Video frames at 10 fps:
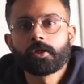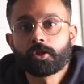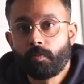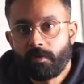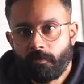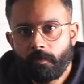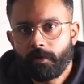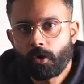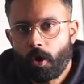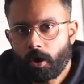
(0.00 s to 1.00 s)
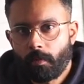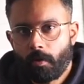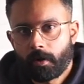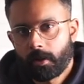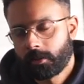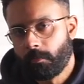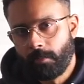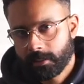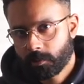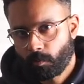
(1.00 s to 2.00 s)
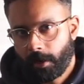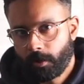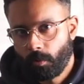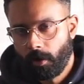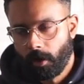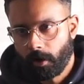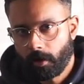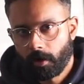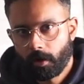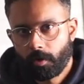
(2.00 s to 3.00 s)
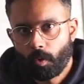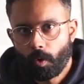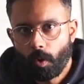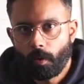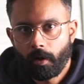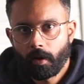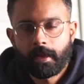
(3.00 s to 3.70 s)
So before we talk about the best way to learn to code,